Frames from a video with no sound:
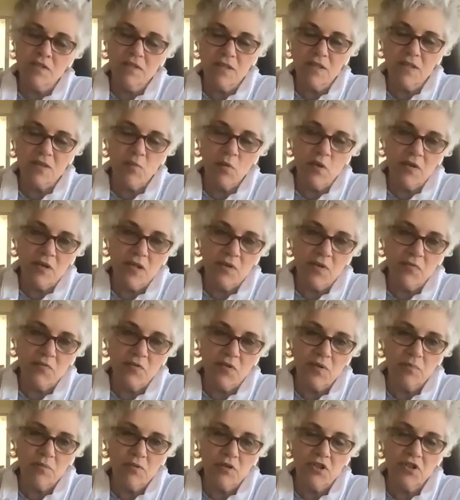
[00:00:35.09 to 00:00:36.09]
this morning
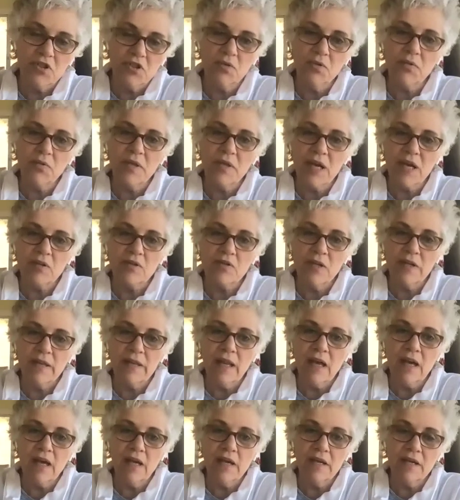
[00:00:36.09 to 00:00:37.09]
from
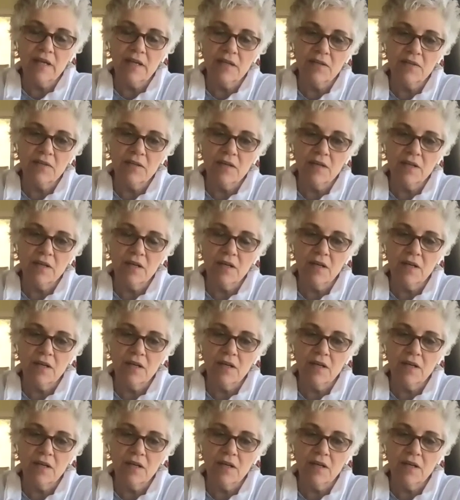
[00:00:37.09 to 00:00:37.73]
2009.